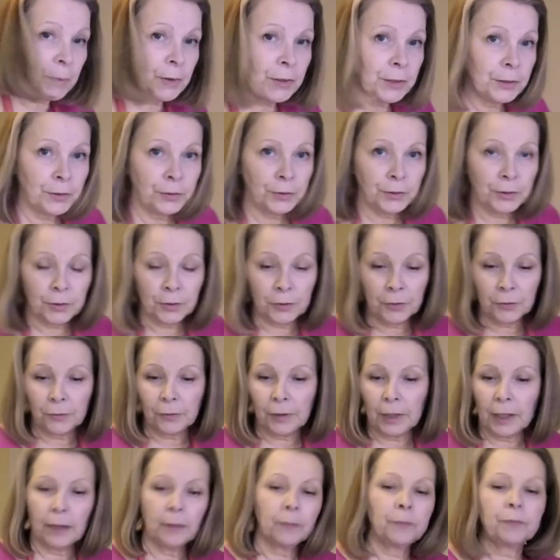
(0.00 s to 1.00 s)
going to do,
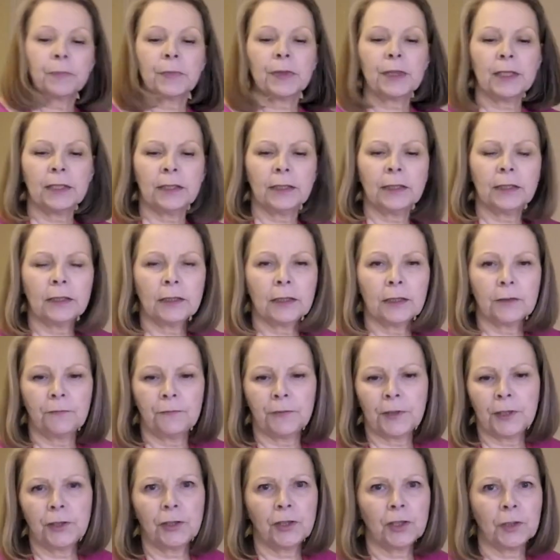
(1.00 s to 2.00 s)
this is a
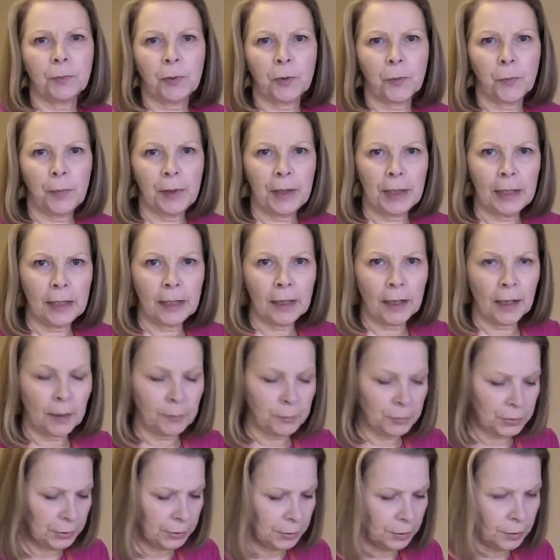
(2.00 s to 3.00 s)
vegetable peeler, I'm
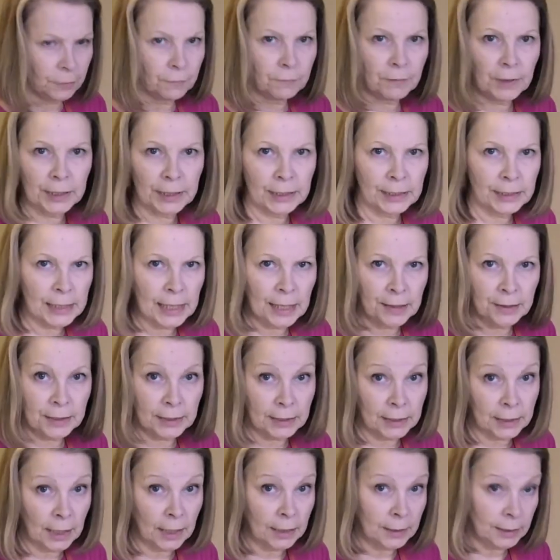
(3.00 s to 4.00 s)
just going to run it down the
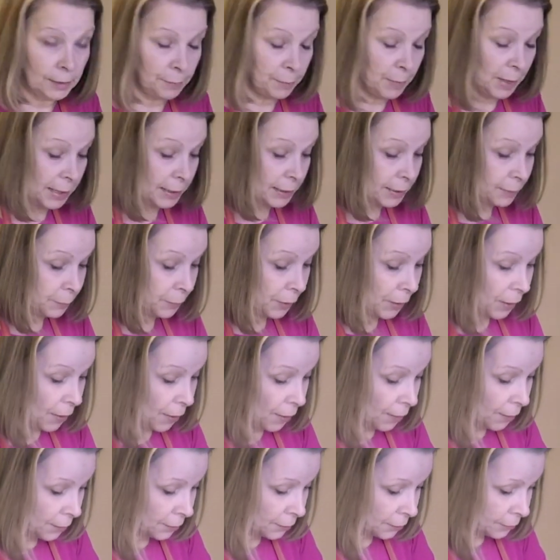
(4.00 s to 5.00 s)
side to make some
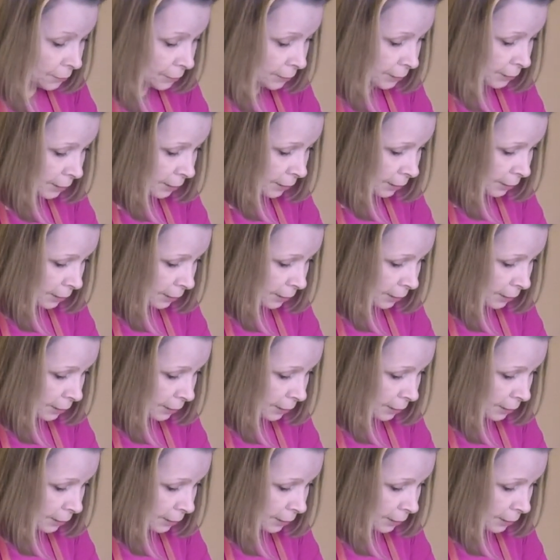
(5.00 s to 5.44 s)
curls.